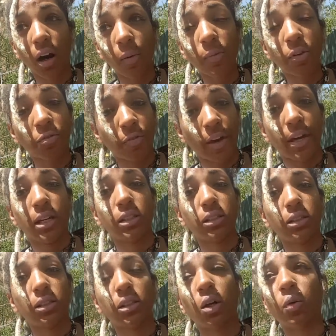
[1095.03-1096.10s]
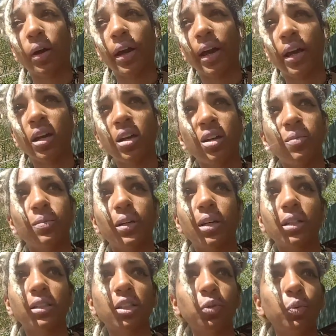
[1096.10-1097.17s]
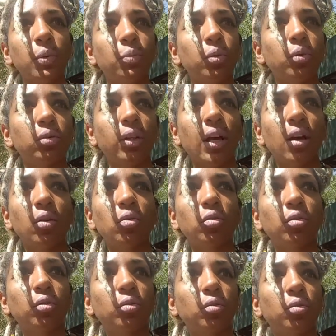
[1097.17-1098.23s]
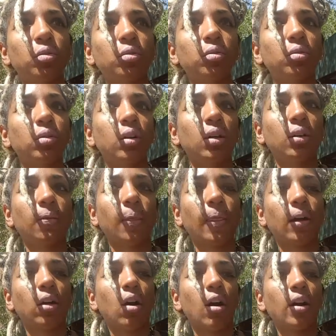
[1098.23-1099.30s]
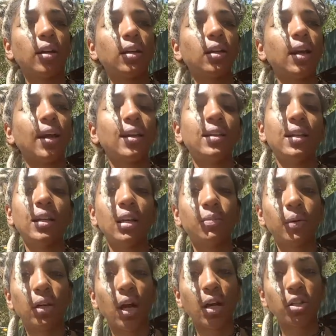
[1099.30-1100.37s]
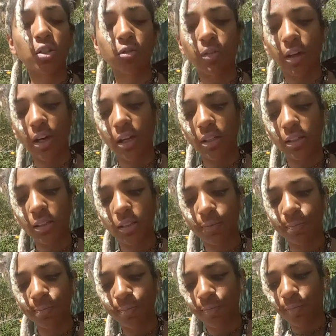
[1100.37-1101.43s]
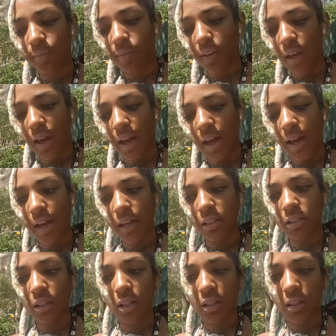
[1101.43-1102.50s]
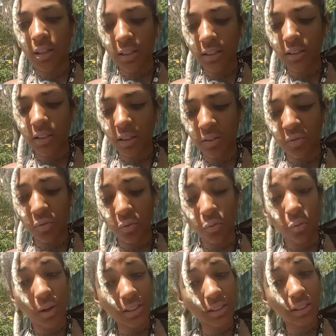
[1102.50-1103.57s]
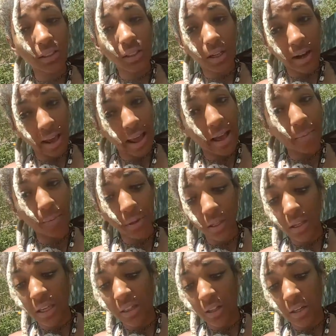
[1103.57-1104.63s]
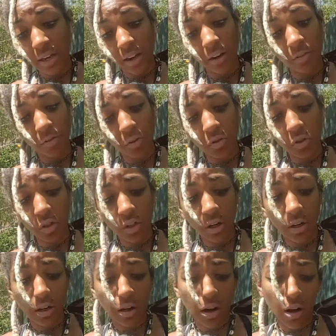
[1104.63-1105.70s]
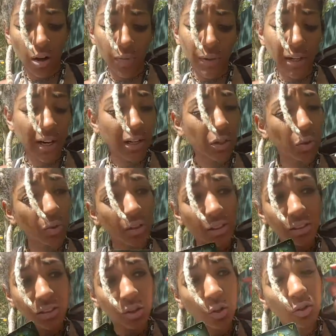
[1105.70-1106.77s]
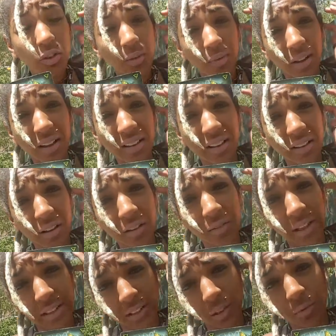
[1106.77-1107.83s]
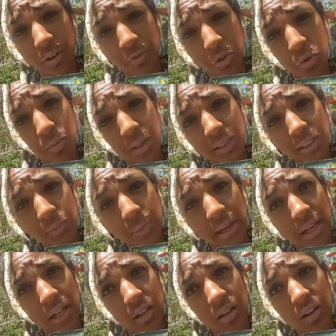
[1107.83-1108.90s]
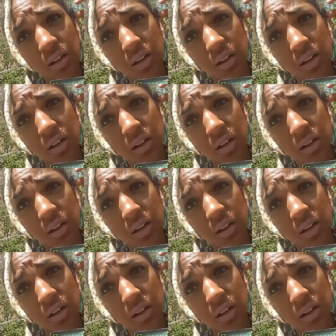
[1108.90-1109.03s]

the fans, okay? Because there's people now who Cardi and Nicki Minaj fans, and what's gonna happen in the near future on the Knight of Coins shows a few months span,